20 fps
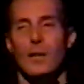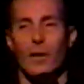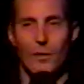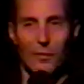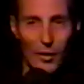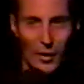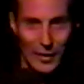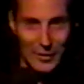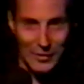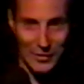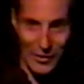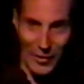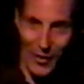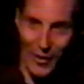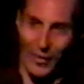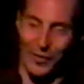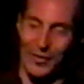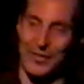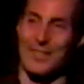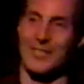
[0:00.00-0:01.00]
Sarah Vaughan
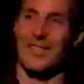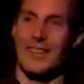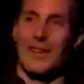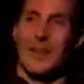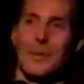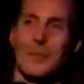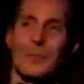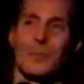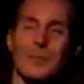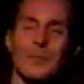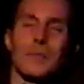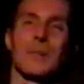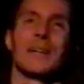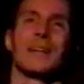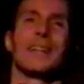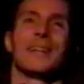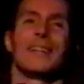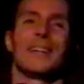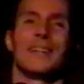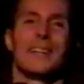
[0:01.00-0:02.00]
songs.
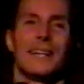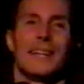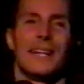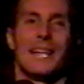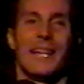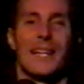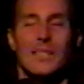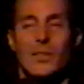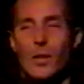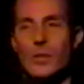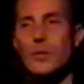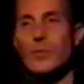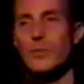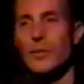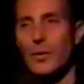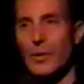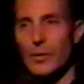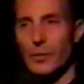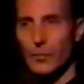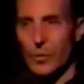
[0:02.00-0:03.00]
It's also
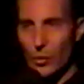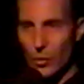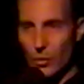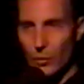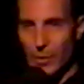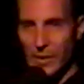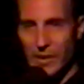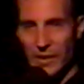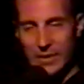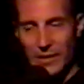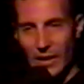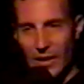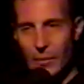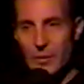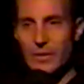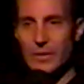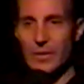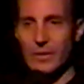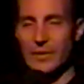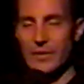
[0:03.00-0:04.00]
very rude because I
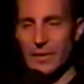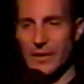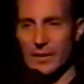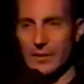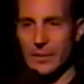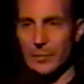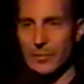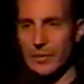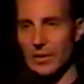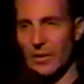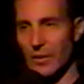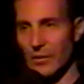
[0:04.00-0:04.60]
was going to sing some